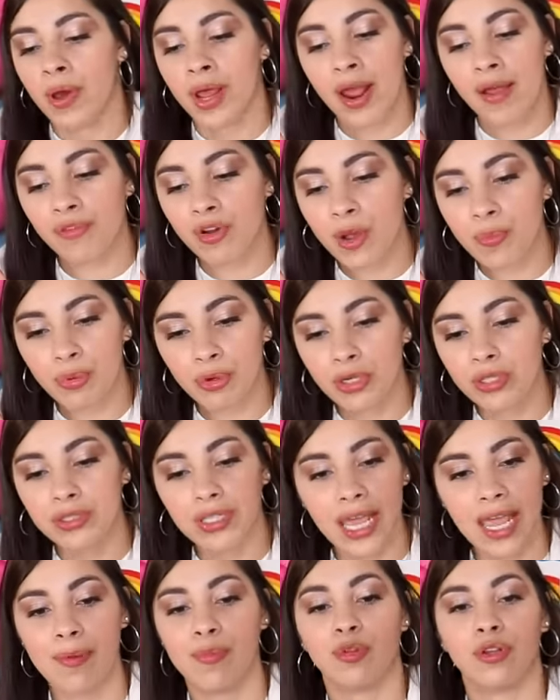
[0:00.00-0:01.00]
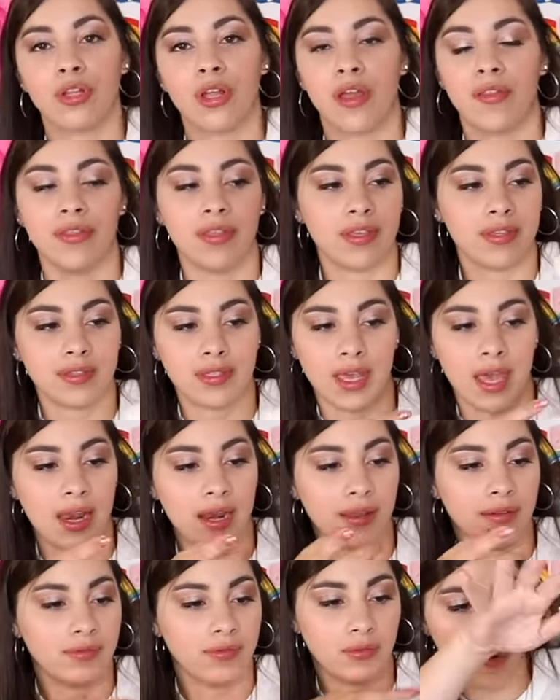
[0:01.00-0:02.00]
Whenever I put a label on this
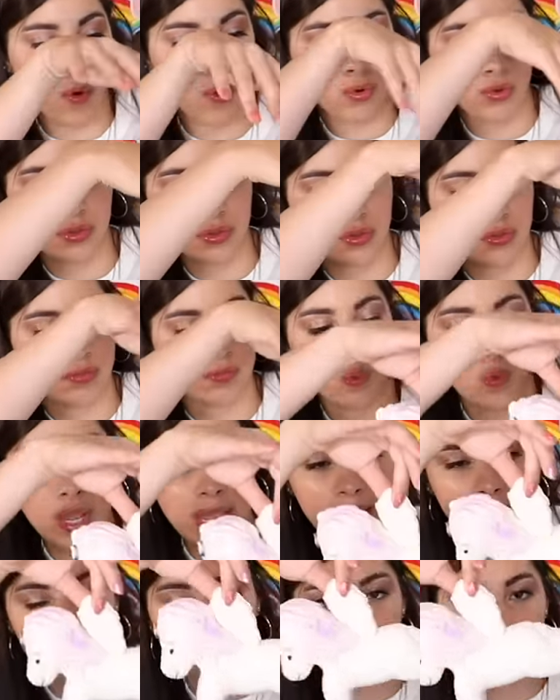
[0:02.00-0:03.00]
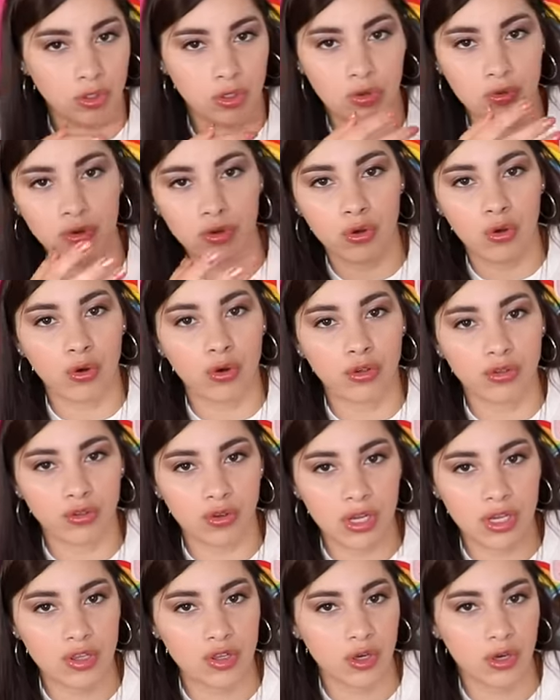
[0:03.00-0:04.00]
kind of horse-winged unicorn
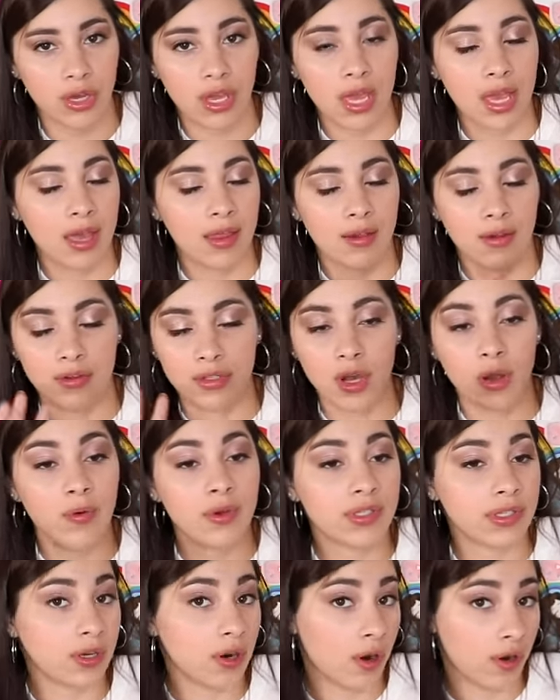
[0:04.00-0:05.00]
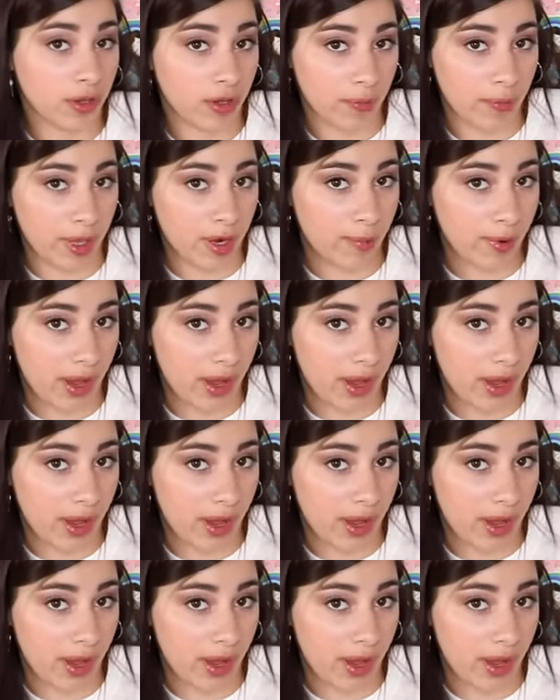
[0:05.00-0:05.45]
creature, there's always an argument